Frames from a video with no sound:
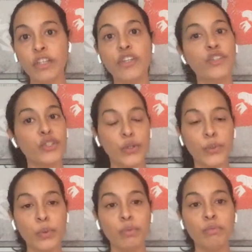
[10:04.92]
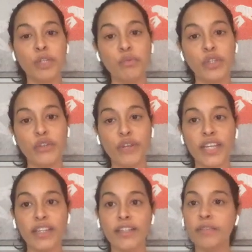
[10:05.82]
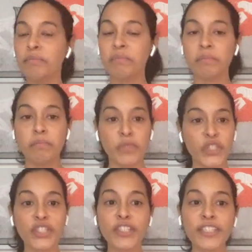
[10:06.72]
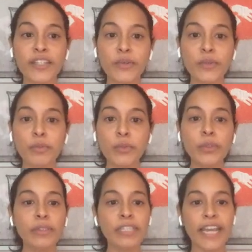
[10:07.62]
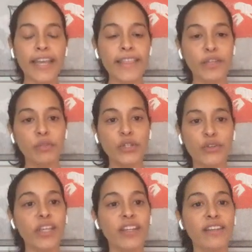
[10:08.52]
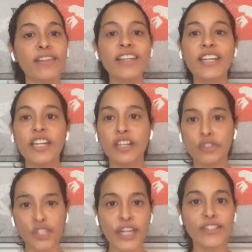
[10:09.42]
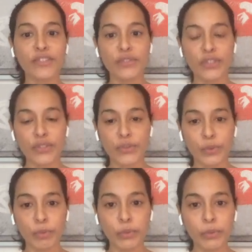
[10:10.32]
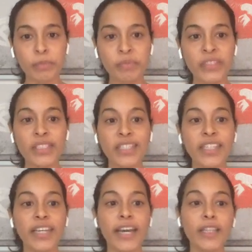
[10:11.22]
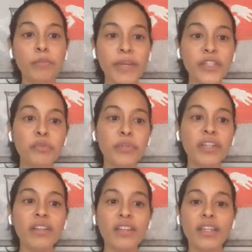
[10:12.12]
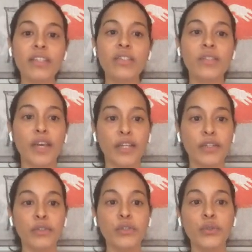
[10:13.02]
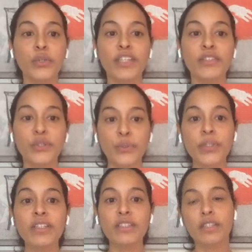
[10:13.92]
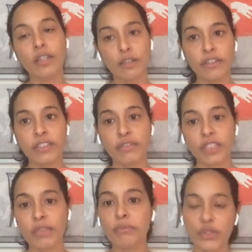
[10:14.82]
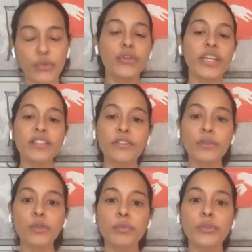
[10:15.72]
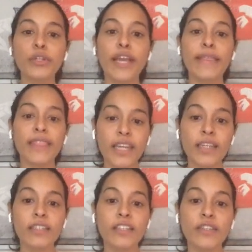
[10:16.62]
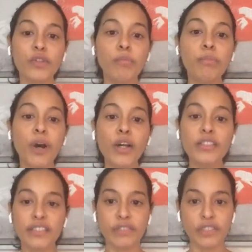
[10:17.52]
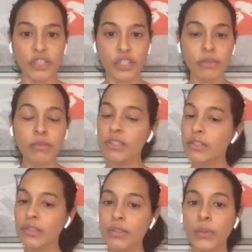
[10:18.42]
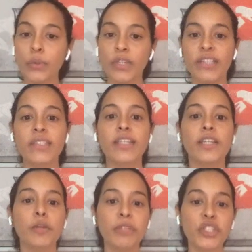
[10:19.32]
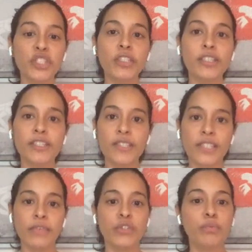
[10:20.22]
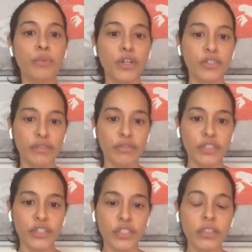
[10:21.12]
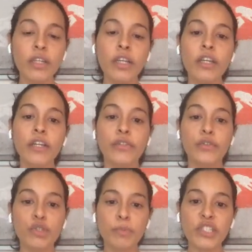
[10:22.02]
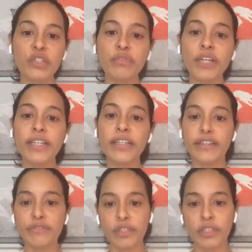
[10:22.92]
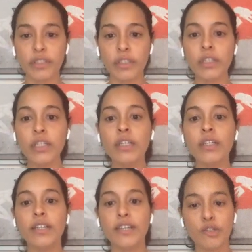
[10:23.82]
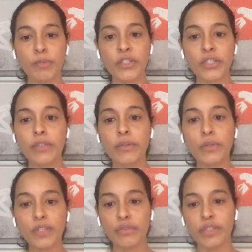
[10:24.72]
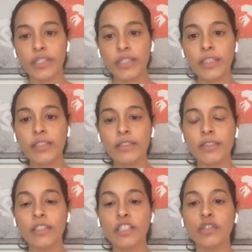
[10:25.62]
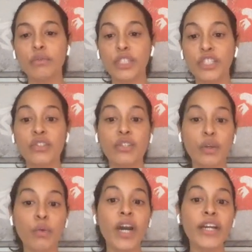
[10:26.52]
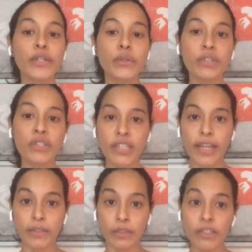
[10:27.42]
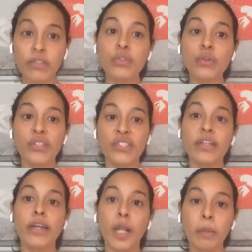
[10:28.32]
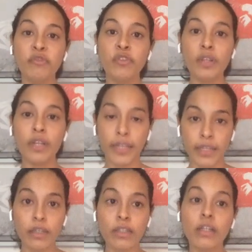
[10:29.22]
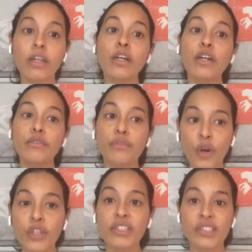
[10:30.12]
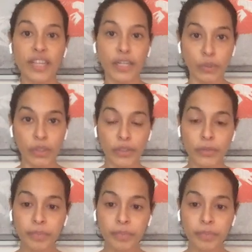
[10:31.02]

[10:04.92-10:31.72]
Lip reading: So we created machine learning node pool, and then we created a chat services node pool. And the best bit is that you can do it declaratively. So you create the node pool, and then in your pod definition, so let's say in a machine learning service pod definition, you specify affinity, especially node affinity, which is required during scheduling. So it's a helpful hint for the scheduler.